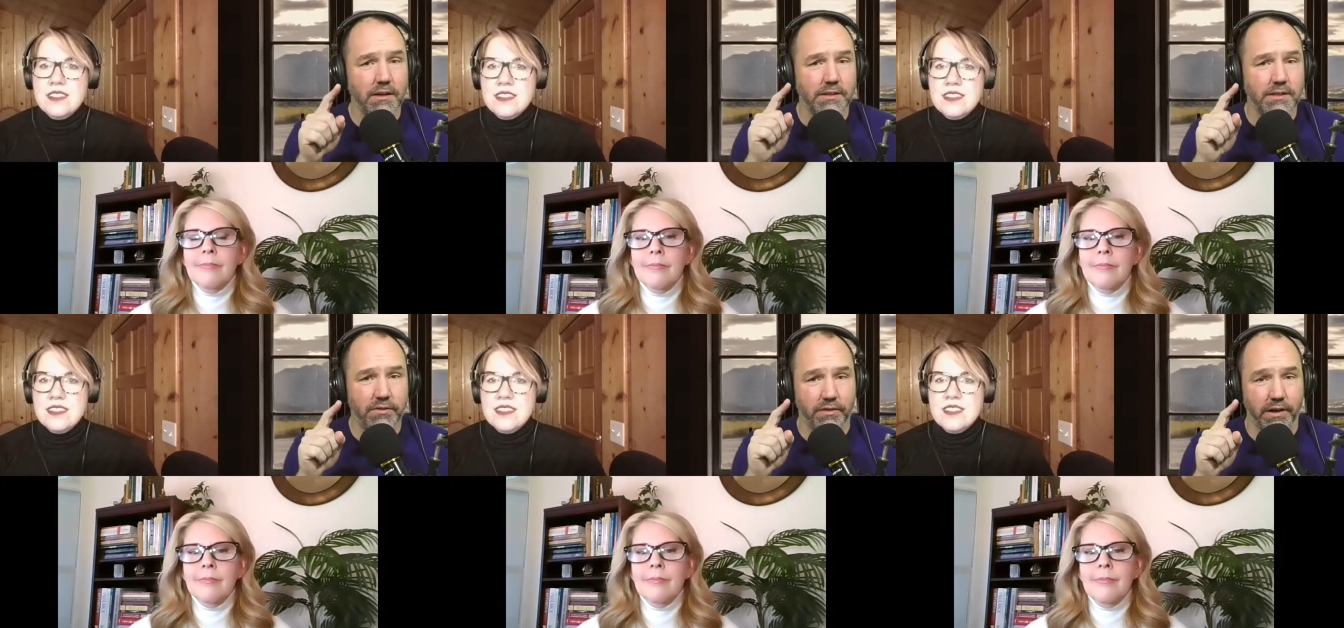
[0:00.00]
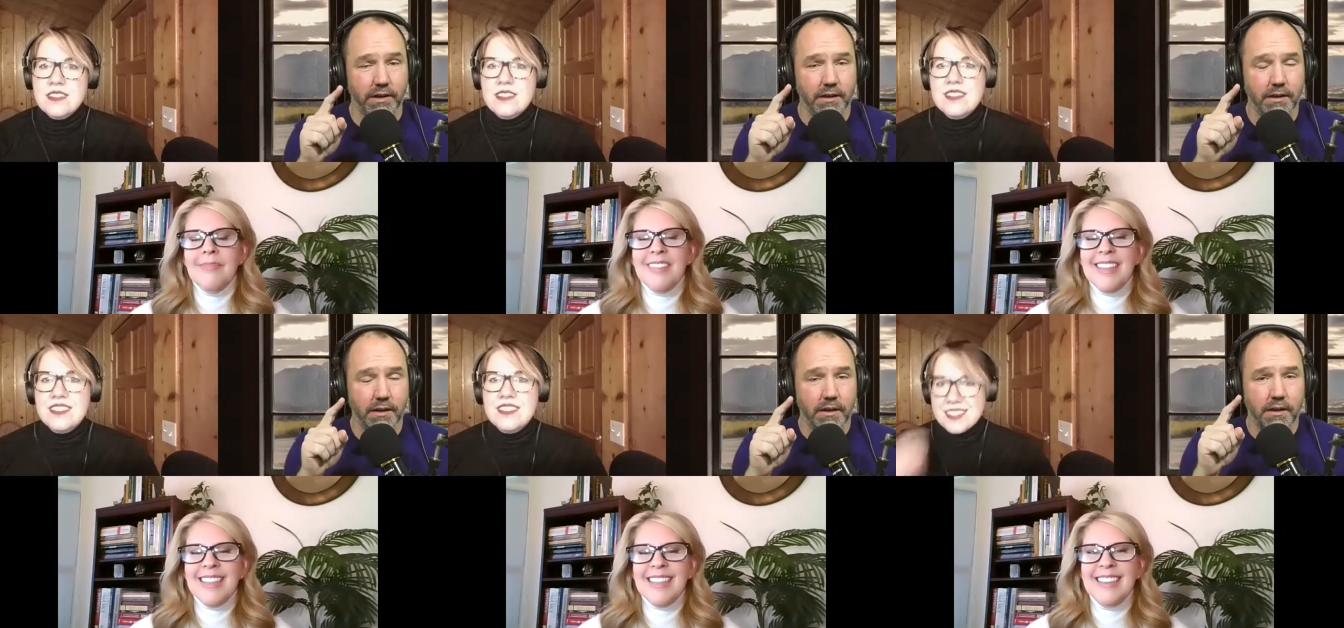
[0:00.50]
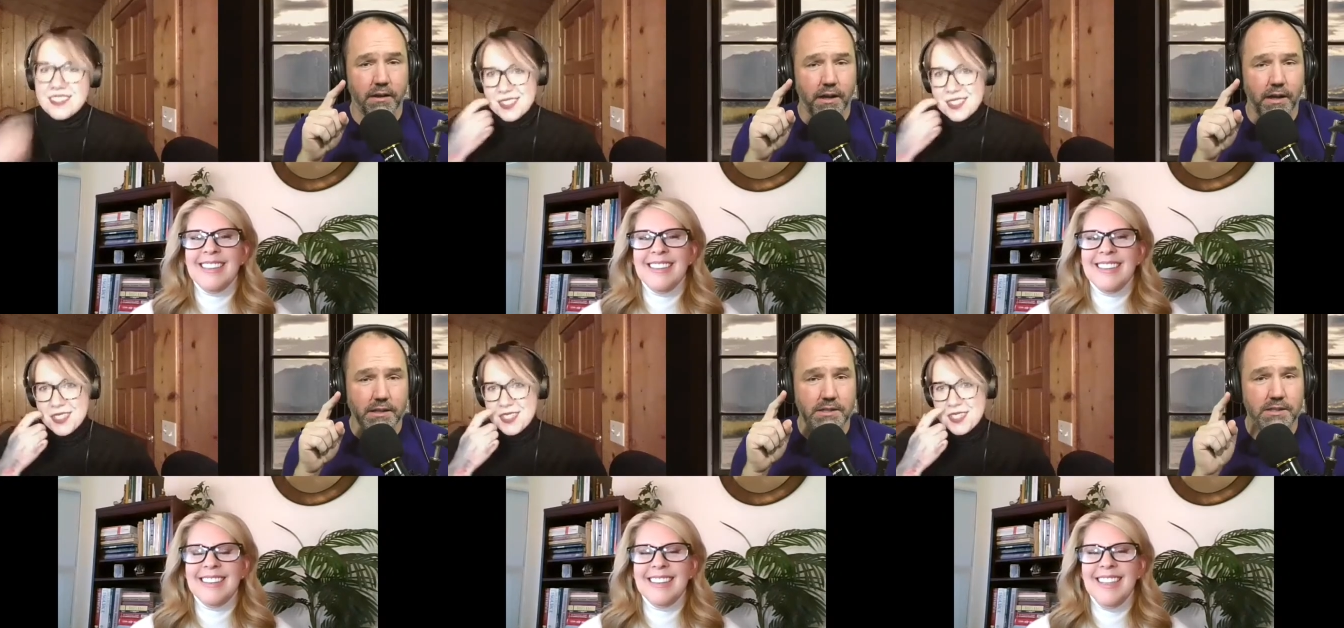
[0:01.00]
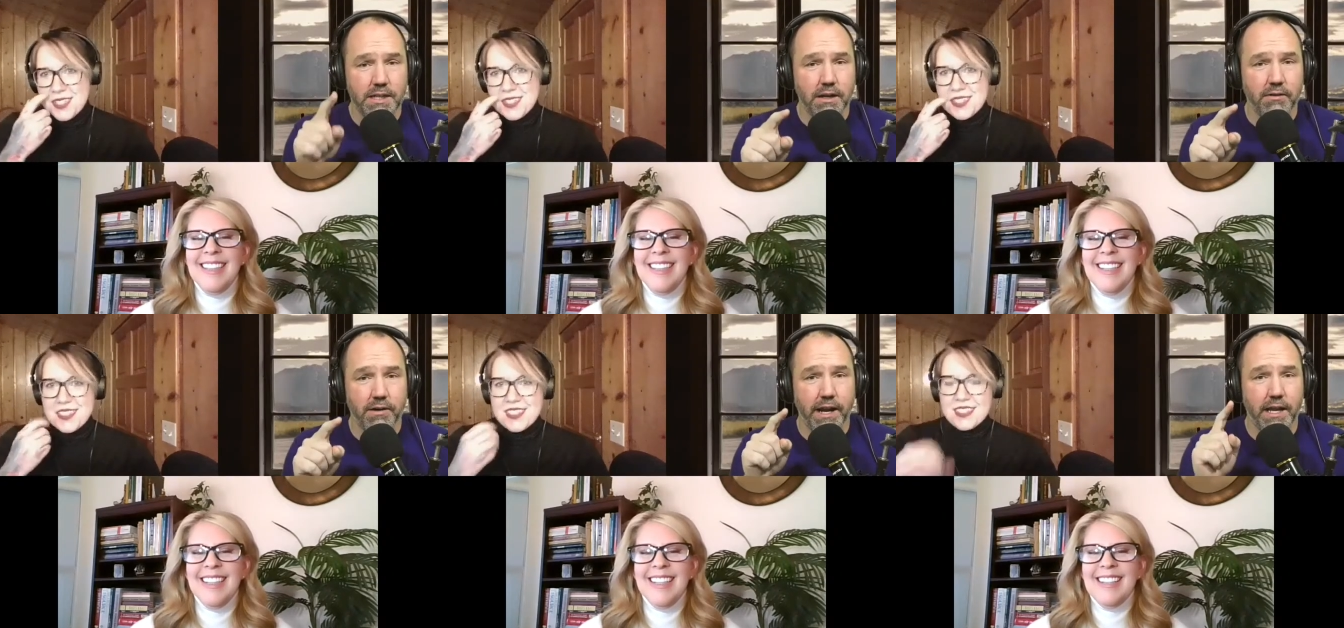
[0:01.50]
Speaker 1: different. A
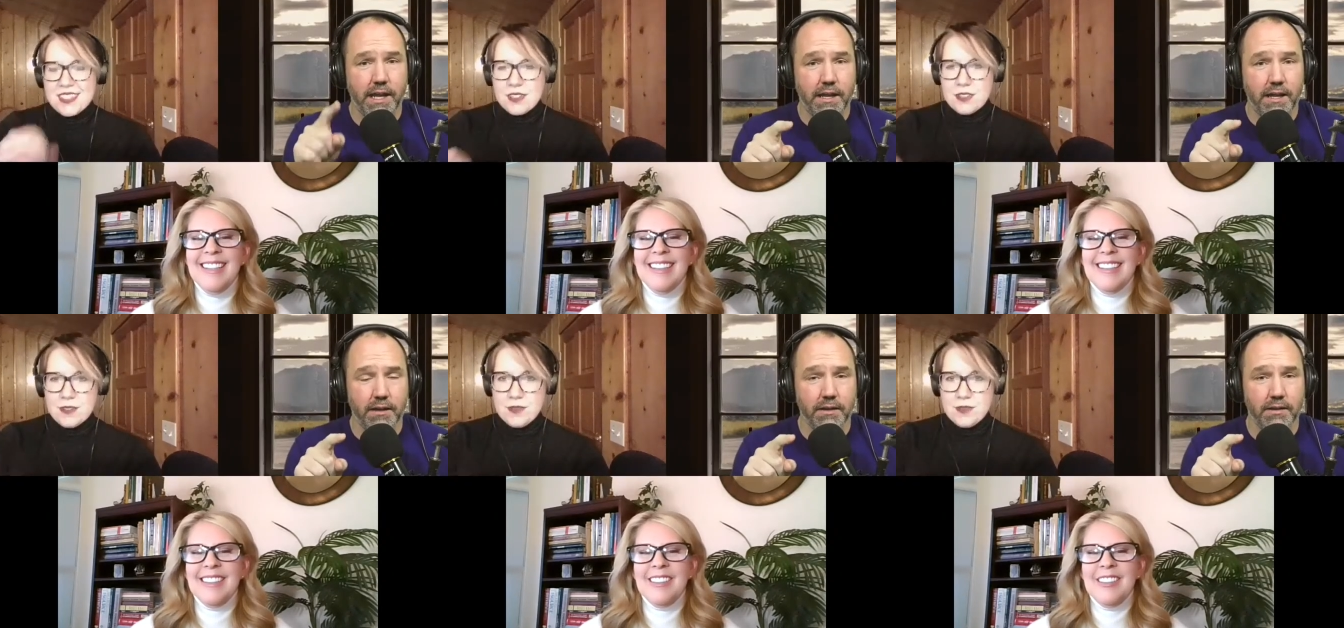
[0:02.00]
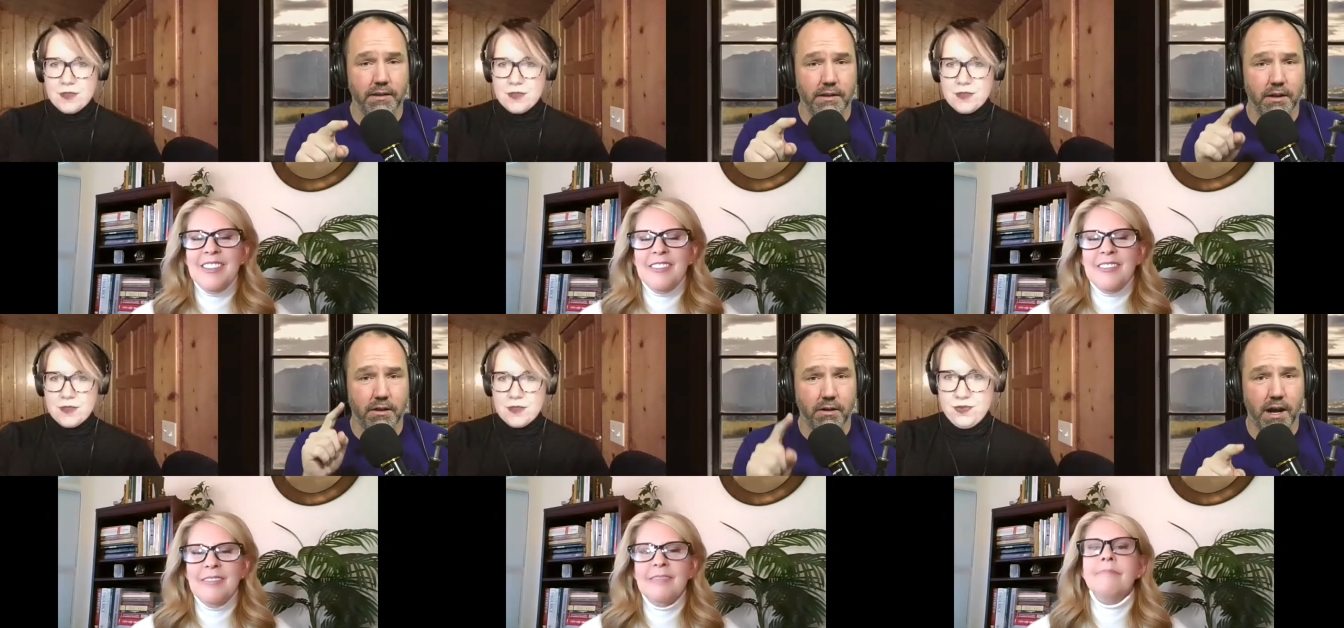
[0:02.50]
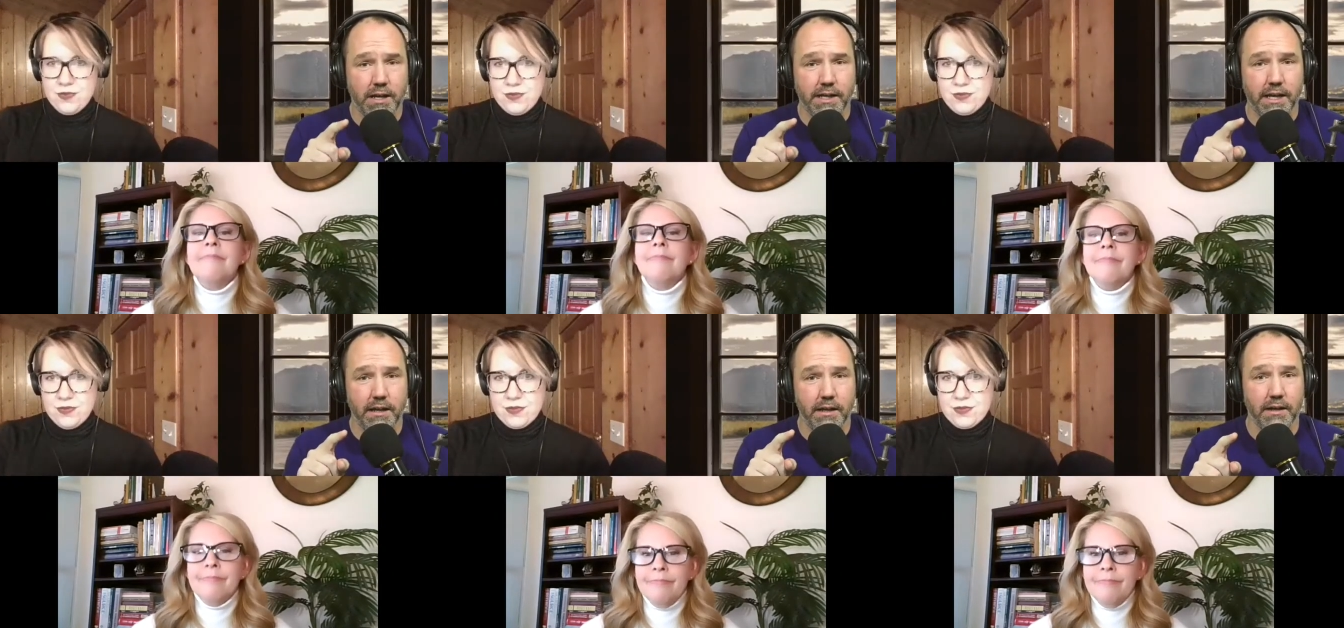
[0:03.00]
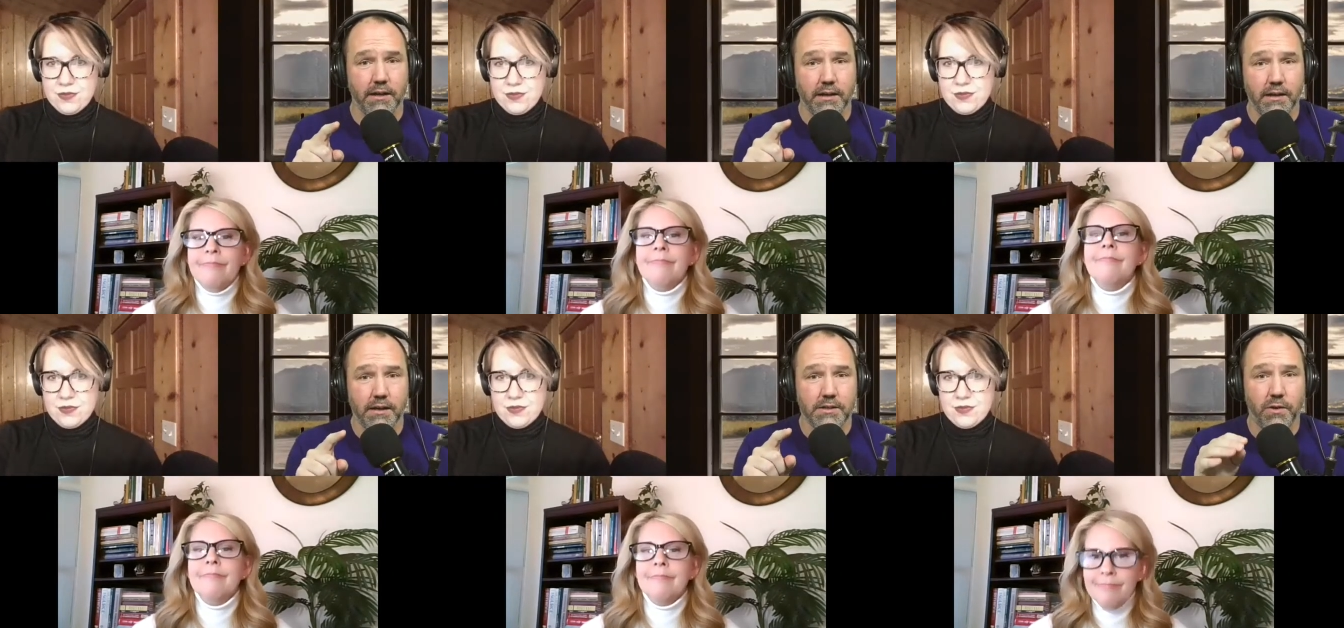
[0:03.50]
stingray killed the crocodile hunter,
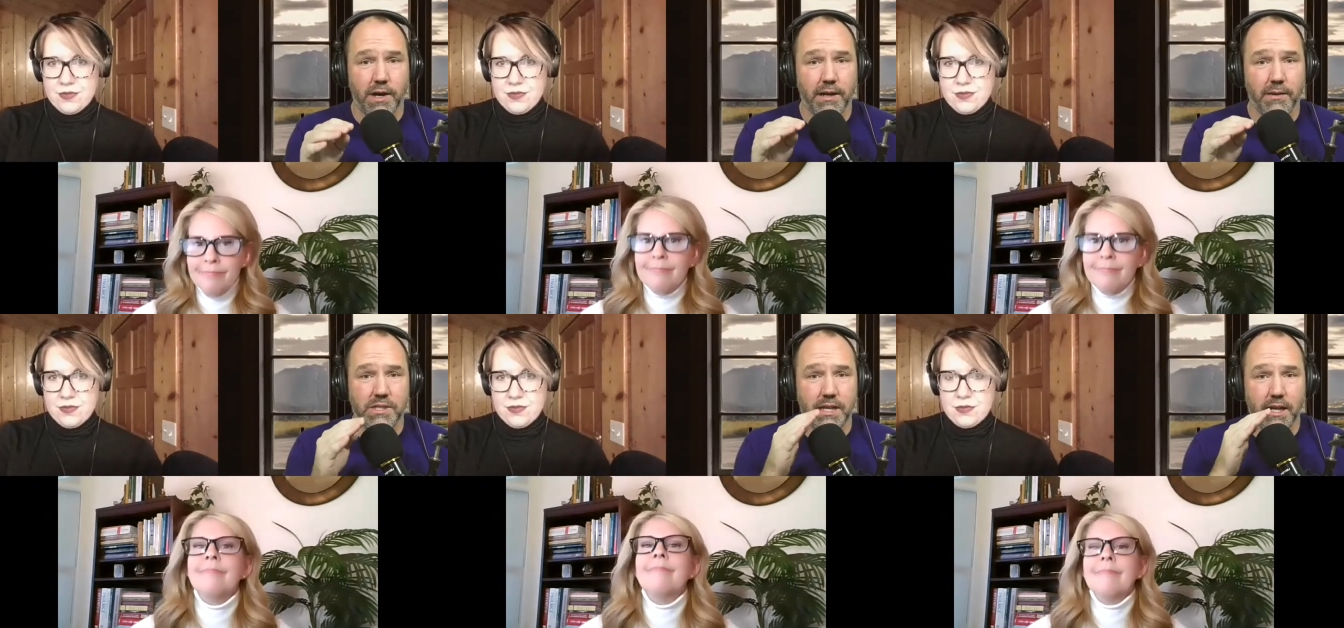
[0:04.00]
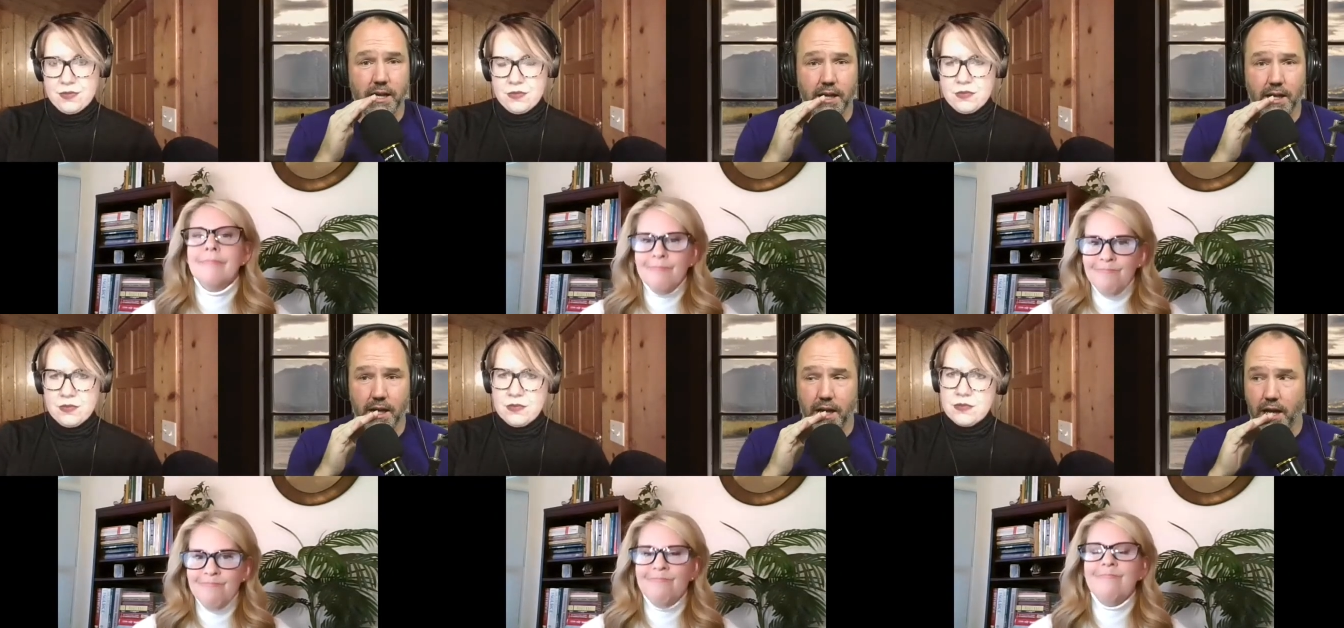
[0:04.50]
so I'm staying